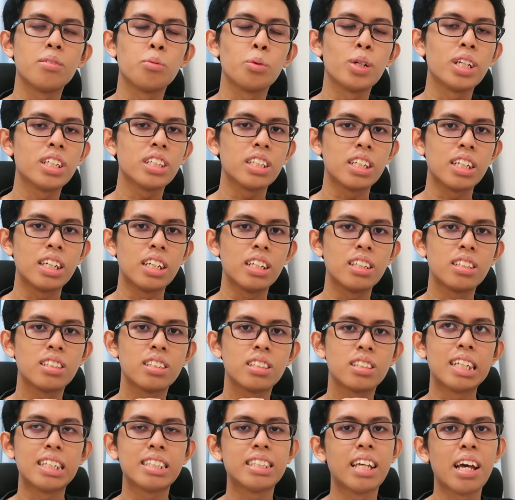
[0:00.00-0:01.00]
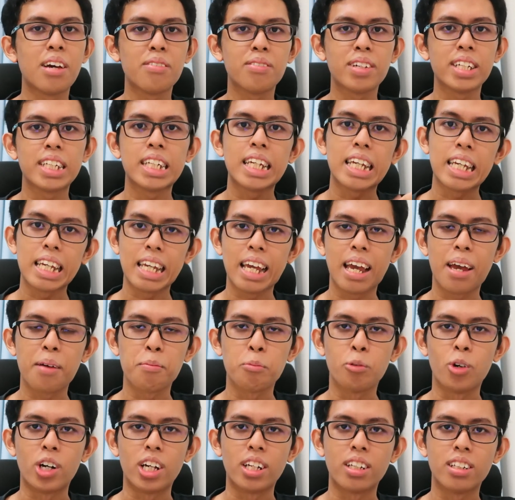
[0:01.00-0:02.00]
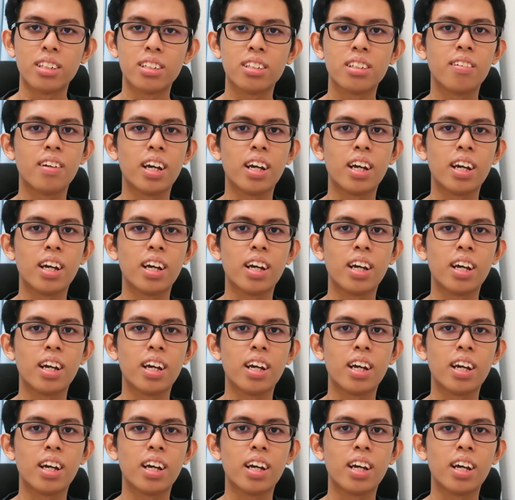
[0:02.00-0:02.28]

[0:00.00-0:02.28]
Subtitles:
which is the 7 AM one.